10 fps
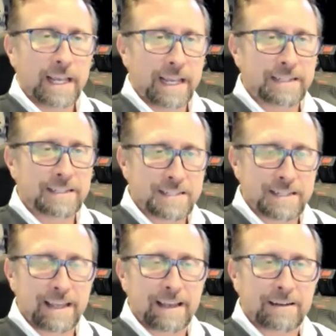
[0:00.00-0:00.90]

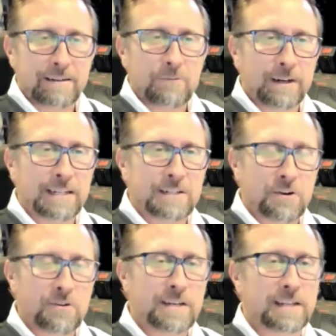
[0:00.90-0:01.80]
Instead, what it
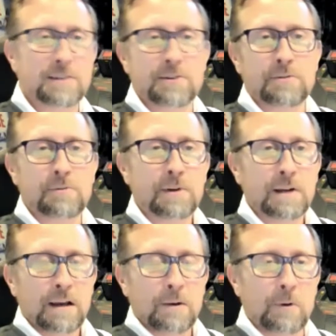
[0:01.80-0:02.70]
turned into
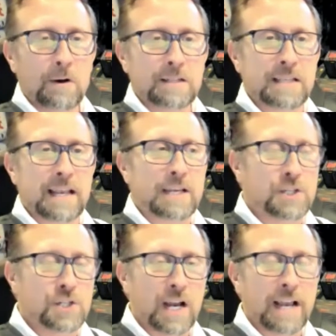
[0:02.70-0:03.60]
was a
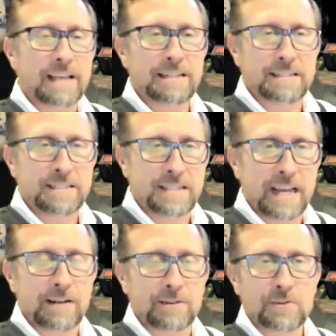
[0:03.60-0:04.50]
giant
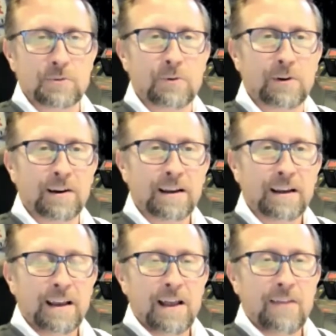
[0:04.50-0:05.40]
data store
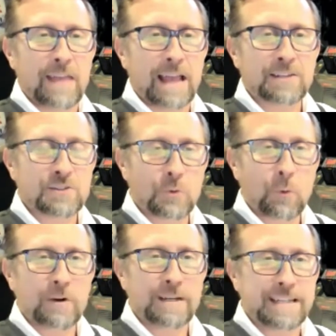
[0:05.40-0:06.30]
that
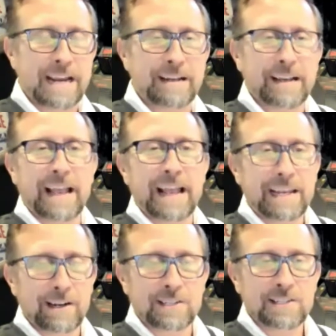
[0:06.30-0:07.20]
stored data
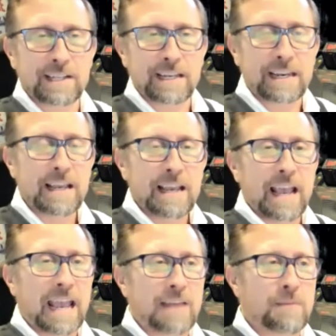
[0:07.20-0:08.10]
endlessly
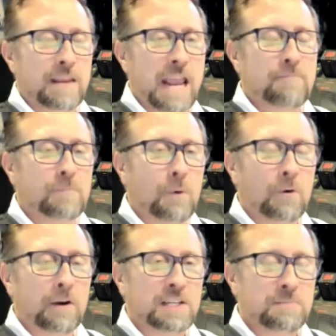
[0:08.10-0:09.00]
and became
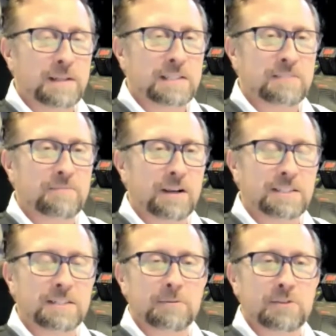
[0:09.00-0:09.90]
more expensive
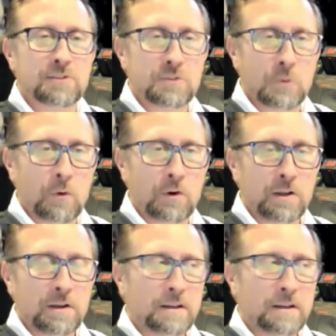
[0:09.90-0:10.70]
because it was stored